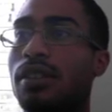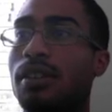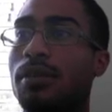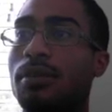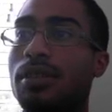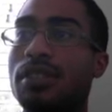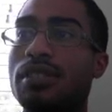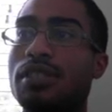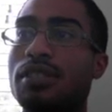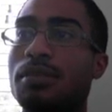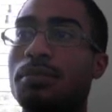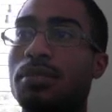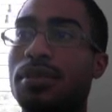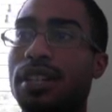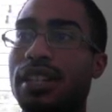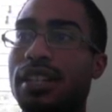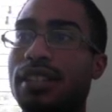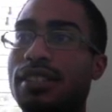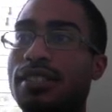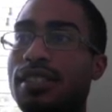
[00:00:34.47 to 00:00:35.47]
This is a
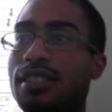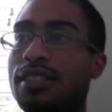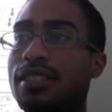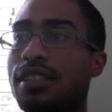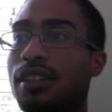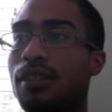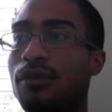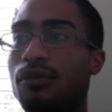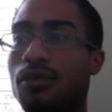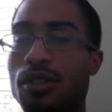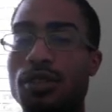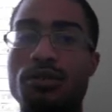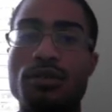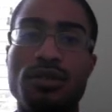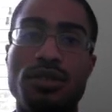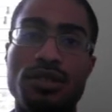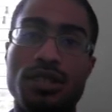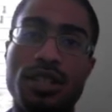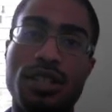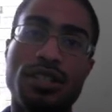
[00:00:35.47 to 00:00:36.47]
planned, detailed
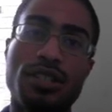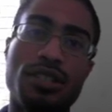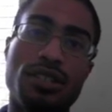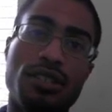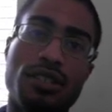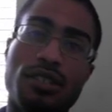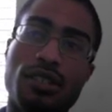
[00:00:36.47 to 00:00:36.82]
visualization